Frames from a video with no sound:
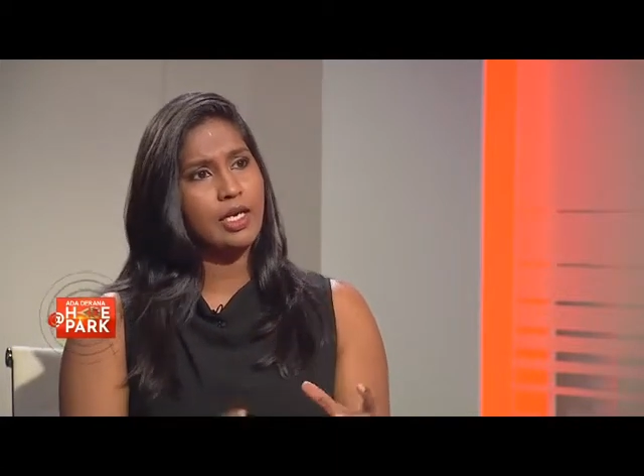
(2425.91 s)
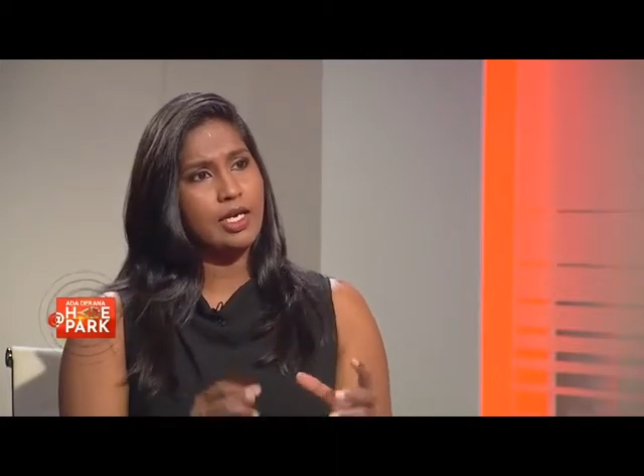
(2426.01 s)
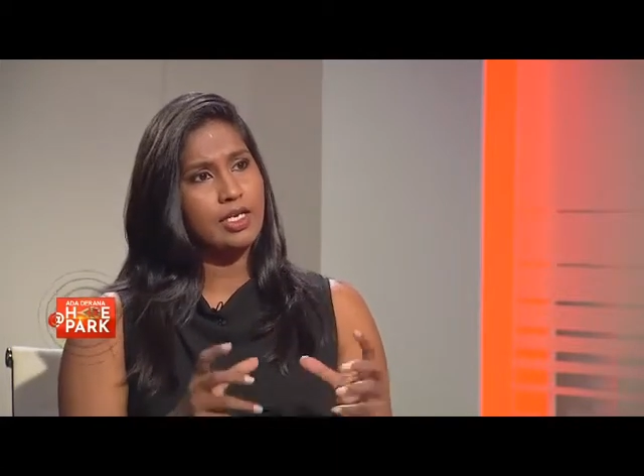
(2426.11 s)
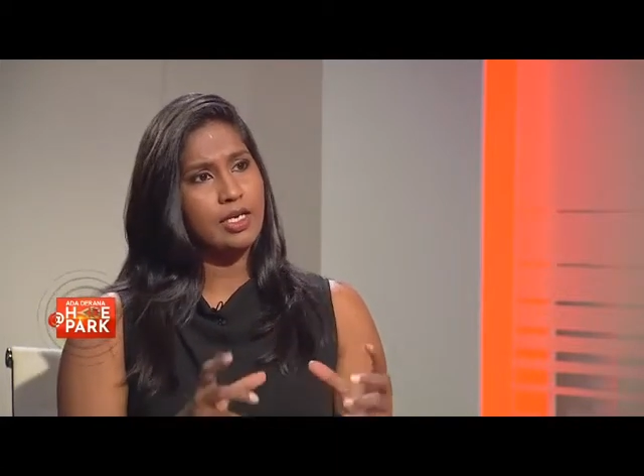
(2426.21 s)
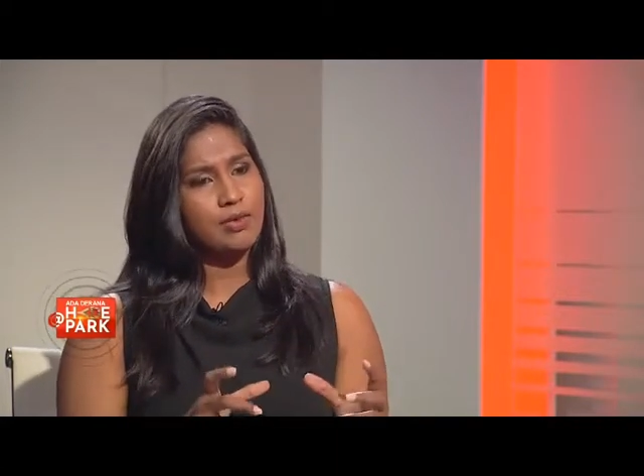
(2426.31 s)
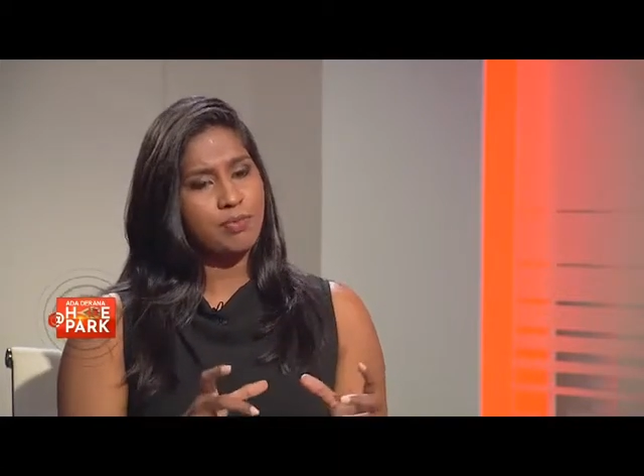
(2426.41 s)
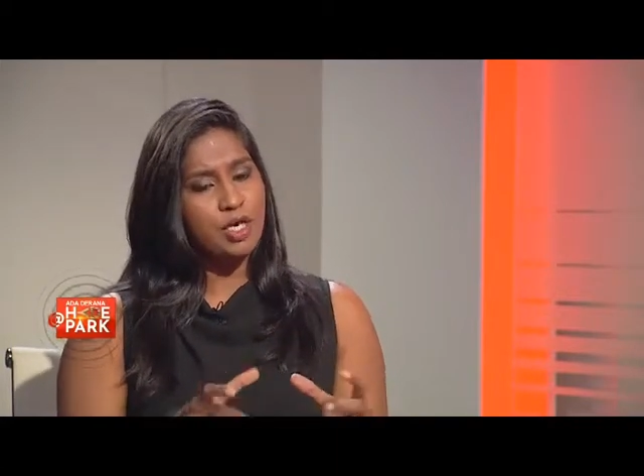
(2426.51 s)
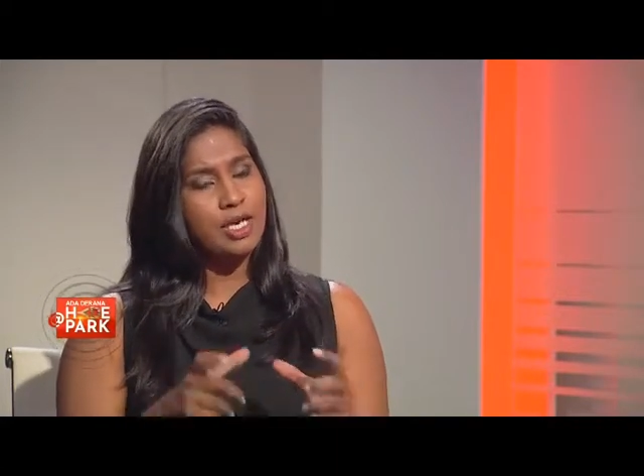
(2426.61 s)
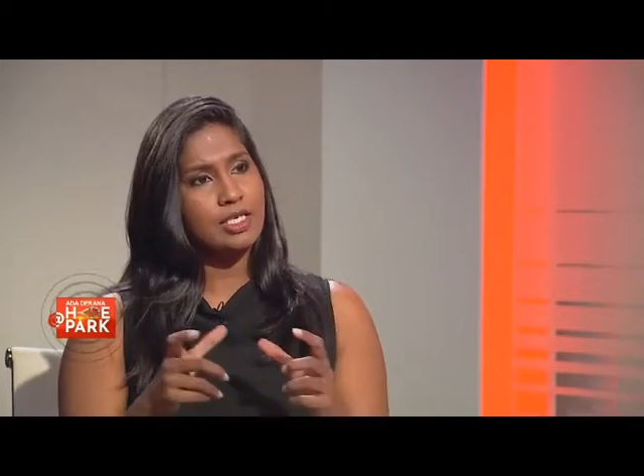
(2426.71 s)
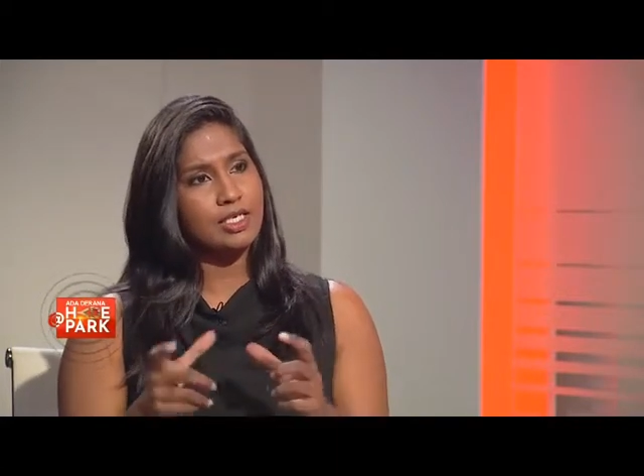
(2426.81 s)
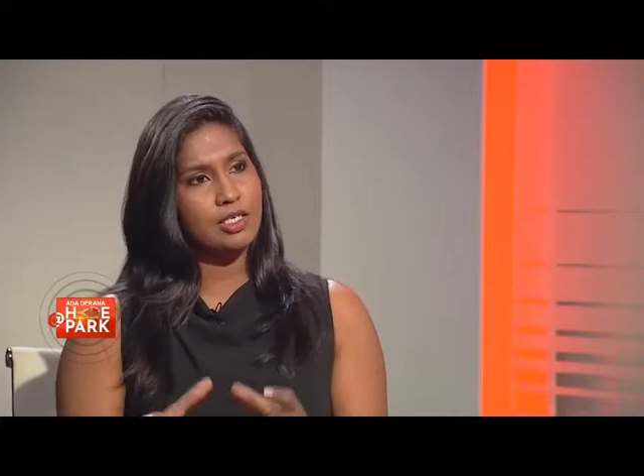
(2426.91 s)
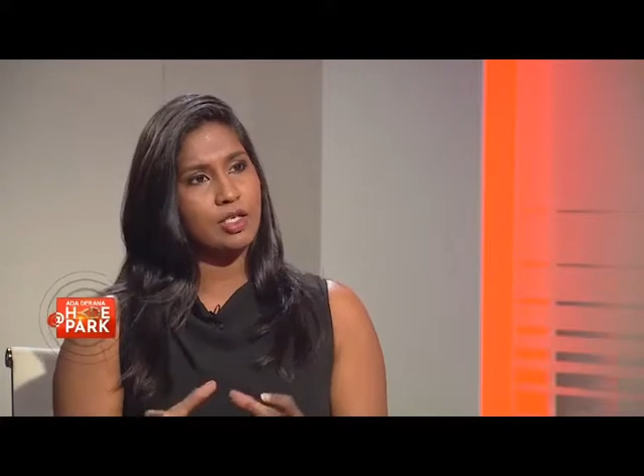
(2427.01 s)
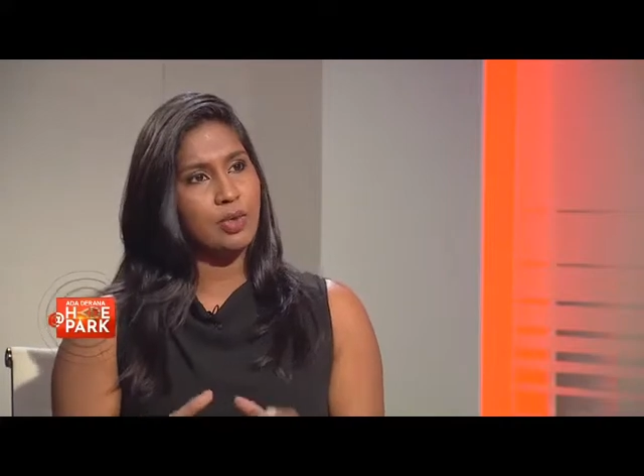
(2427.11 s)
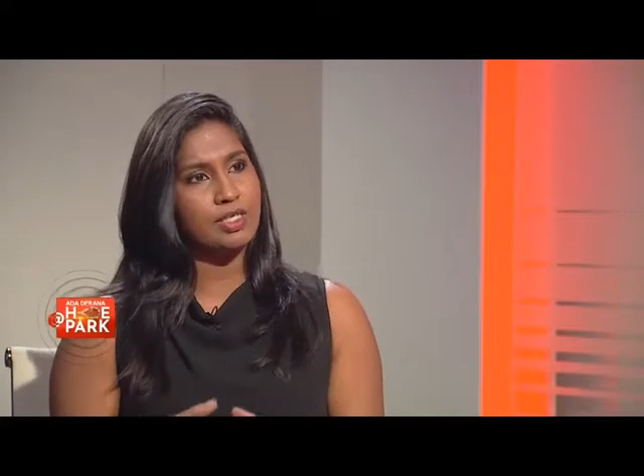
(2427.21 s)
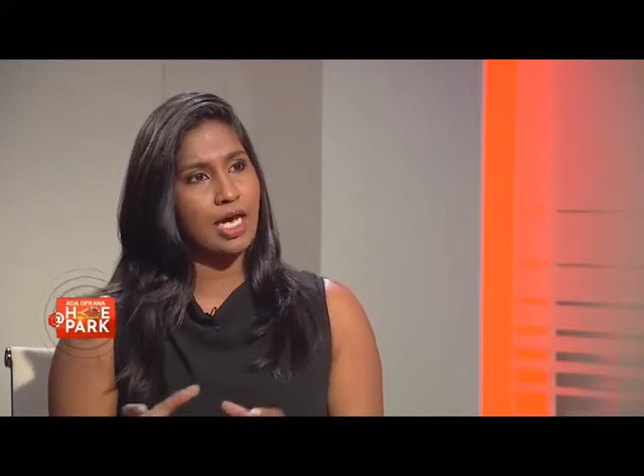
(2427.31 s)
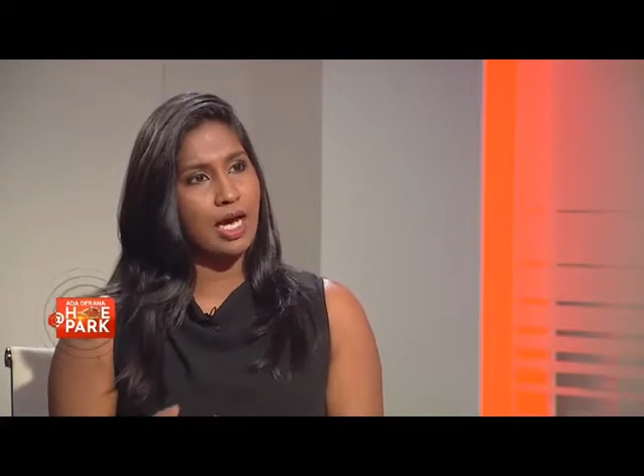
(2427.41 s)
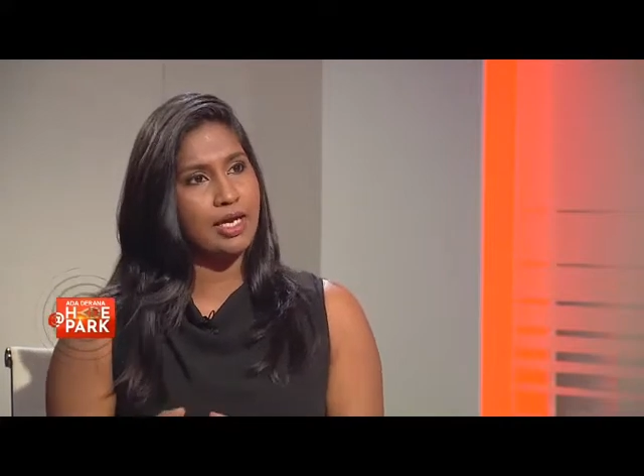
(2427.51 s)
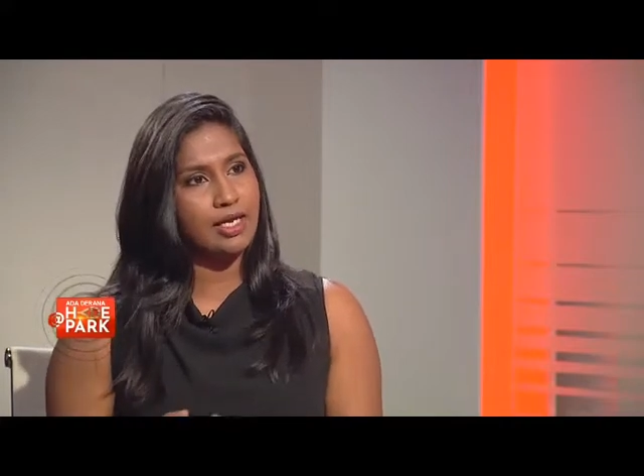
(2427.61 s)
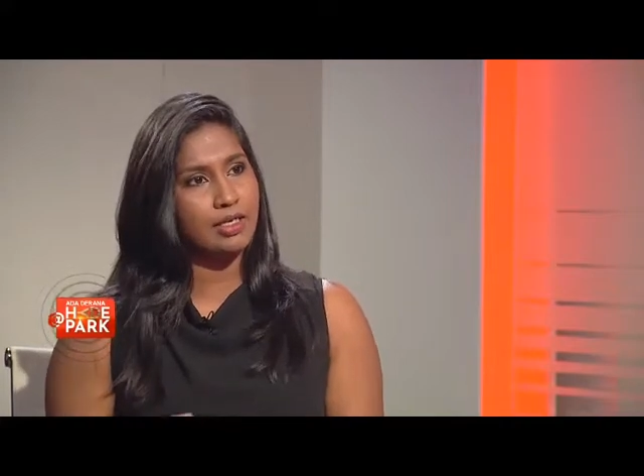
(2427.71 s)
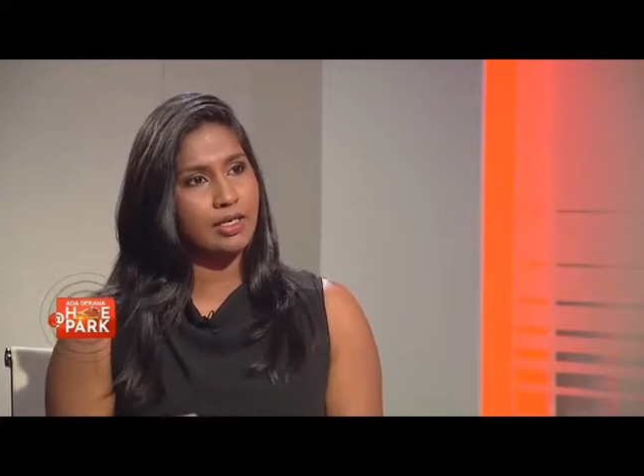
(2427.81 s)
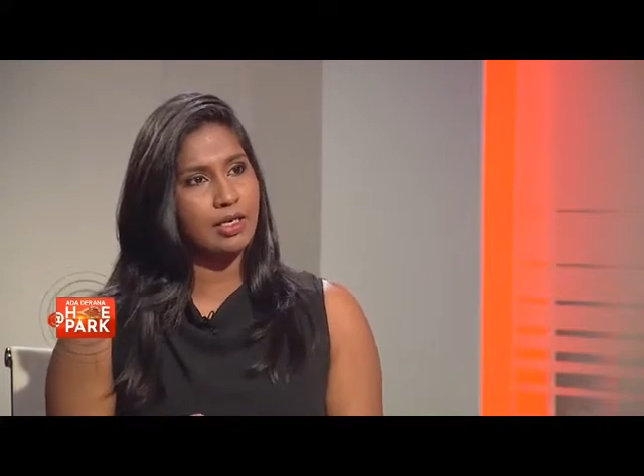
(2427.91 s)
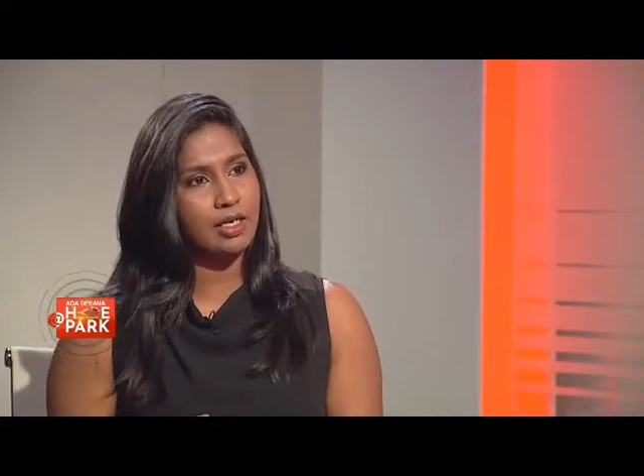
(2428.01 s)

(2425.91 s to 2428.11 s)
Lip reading: he predicted US eyeing